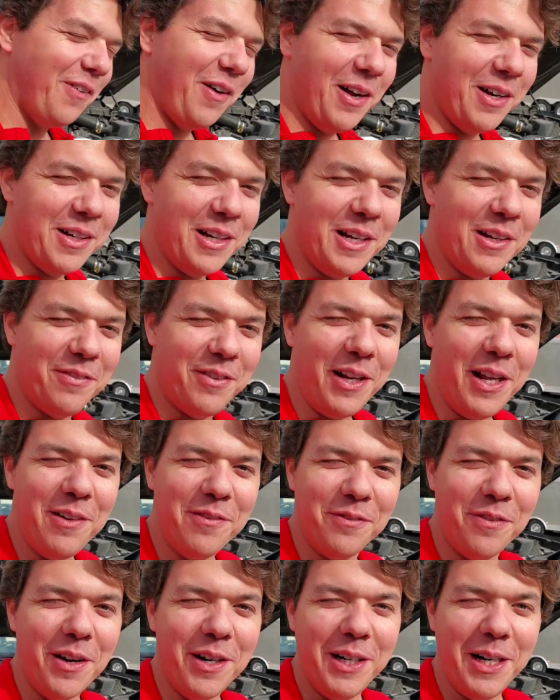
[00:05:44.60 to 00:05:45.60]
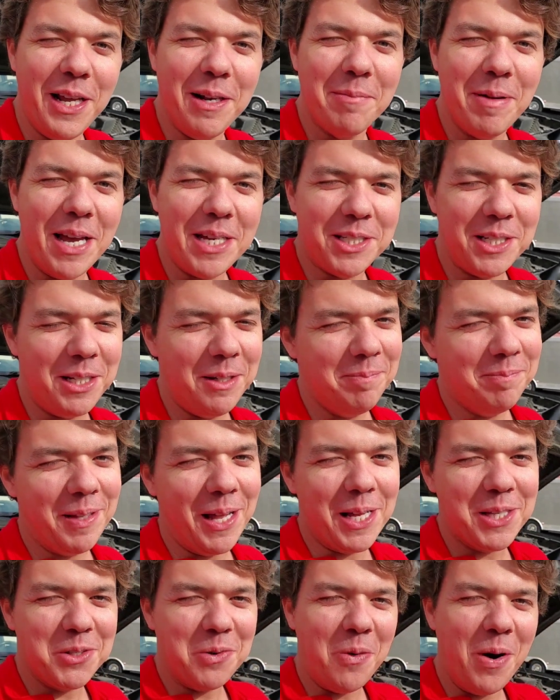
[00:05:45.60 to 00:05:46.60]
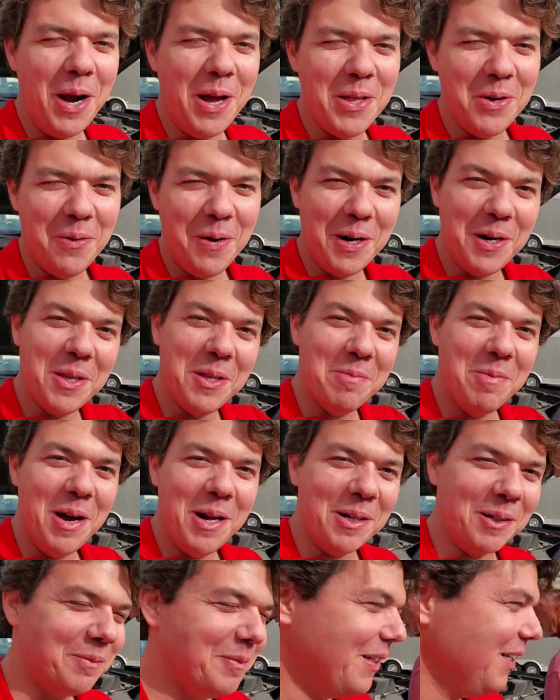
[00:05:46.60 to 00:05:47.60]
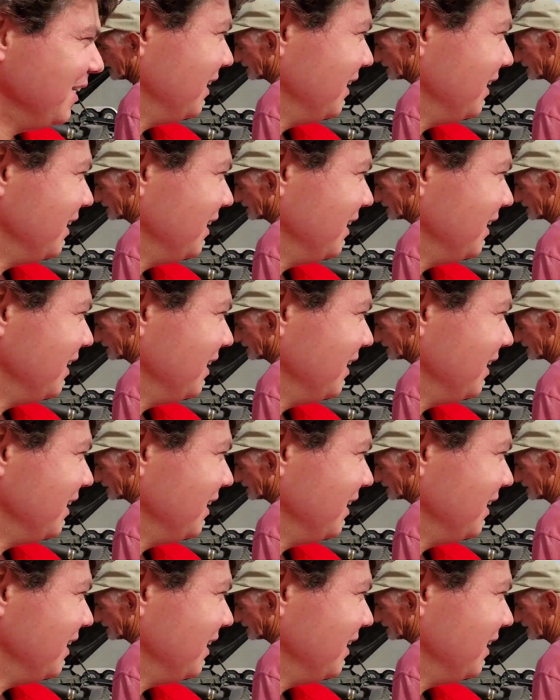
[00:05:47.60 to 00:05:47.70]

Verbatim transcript: fun, and if it ain't fun, it ain't messy. That's why the wetter, the better.